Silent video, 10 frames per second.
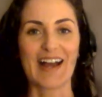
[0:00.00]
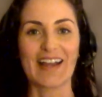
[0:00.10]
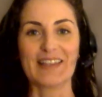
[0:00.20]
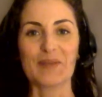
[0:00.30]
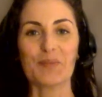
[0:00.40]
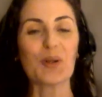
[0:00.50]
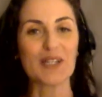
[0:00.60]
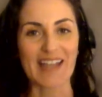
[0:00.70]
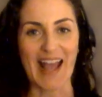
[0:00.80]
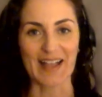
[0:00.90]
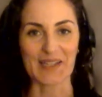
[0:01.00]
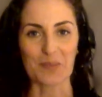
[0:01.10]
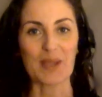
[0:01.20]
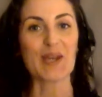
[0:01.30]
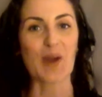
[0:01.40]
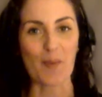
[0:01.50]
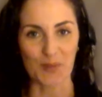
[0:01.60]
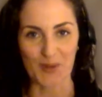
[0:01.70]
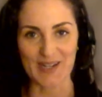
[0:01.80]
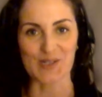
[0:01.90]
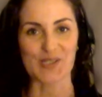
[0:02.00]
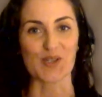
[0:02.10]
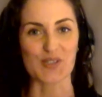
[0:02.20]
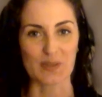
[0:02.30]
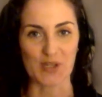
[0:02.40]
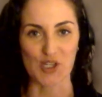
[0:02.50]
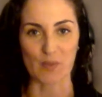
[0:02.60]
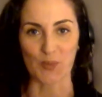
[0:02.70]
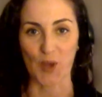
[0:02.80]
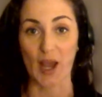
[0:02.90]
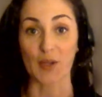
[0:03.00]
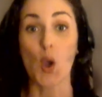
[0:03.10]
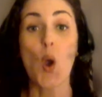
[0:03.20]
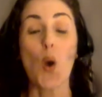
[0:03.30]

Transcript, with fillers: in the bowling alley, the pin operators that used to be human run,